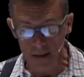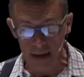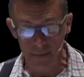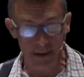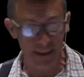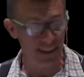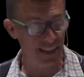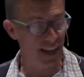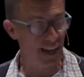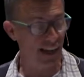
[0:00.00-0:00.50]

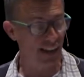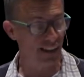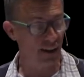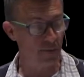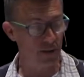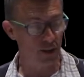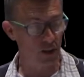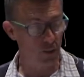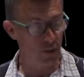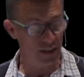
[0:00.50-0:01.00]
Am I taking
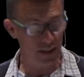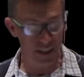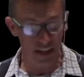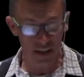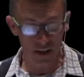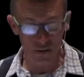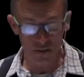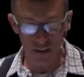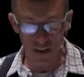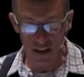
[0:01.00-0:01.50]
them into a
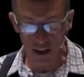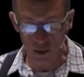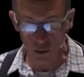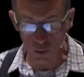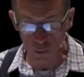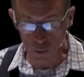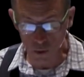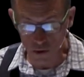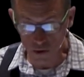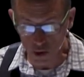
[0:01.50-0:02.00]
den of
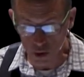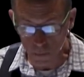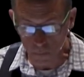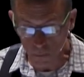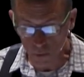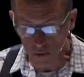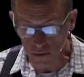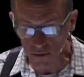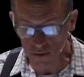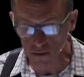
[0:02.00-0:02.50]
idol
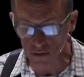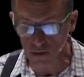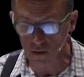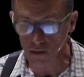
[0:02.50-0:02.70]
worshippers?